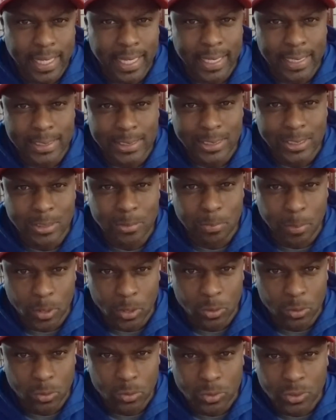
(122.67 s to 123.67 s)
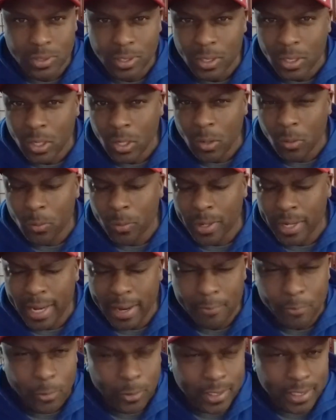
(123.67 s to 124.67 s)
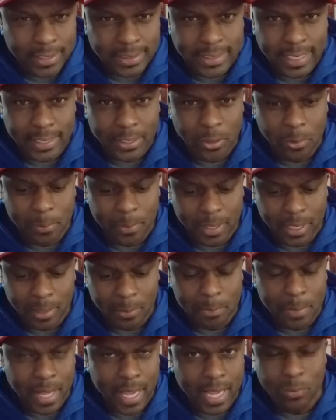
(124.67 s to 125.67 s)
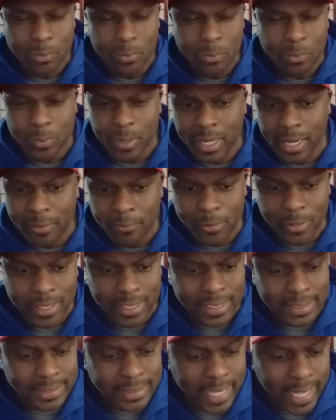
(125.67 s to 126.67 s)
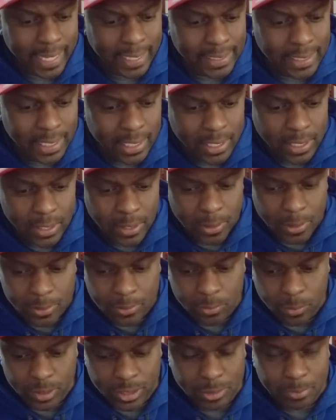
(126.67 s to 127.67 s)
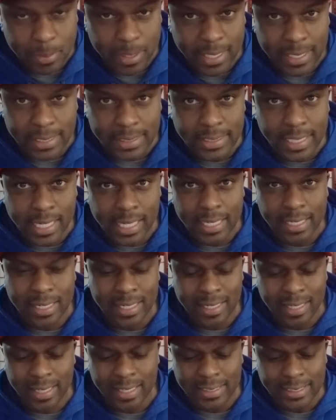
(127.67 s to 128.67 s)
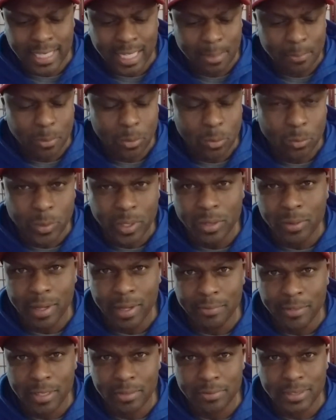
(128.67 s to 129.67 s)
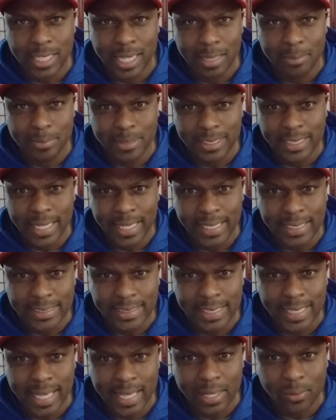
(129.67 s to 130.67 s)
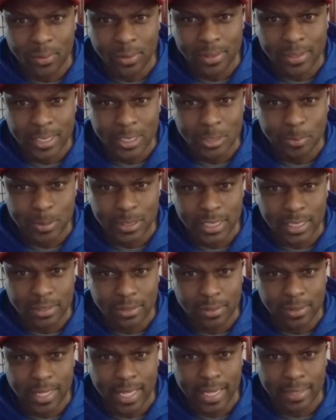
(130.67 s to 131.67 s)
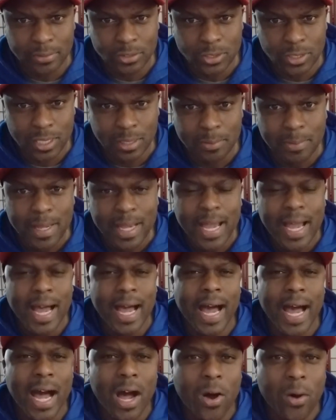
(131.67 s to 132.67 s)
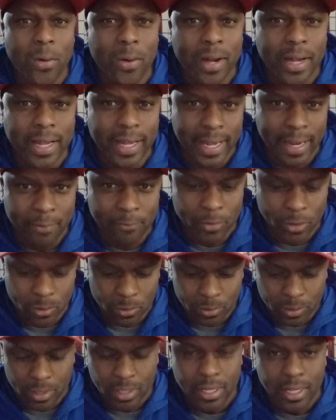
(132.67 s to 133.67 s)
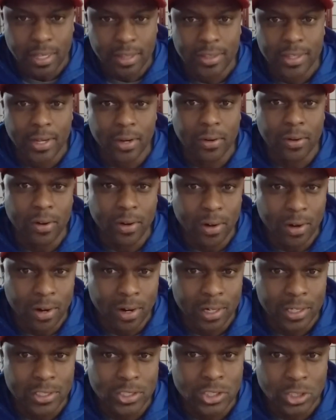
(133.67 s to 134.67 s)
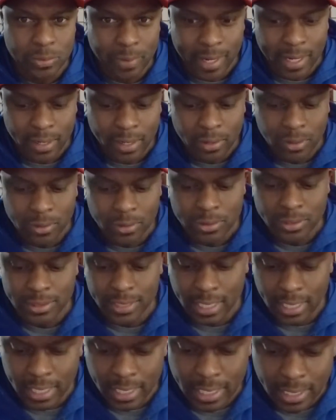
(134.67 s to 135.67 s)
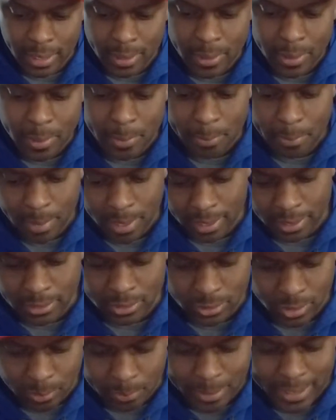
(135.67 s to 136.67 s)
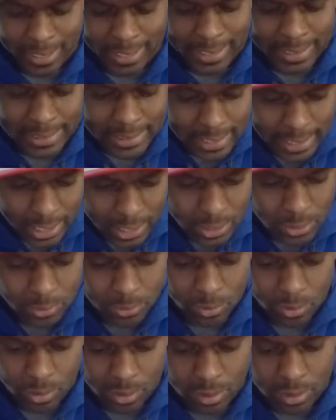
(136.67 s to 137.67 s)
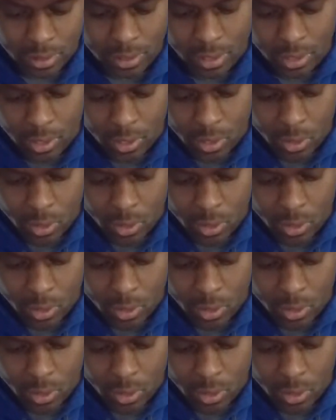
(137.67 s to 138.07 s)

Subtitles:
exposed. Whatever it is that they're being paid, whatever it is that what's being done under the table, we don't have enough time to get into that on this particular live stream. However, there are traitors among us. So I'm going to continue on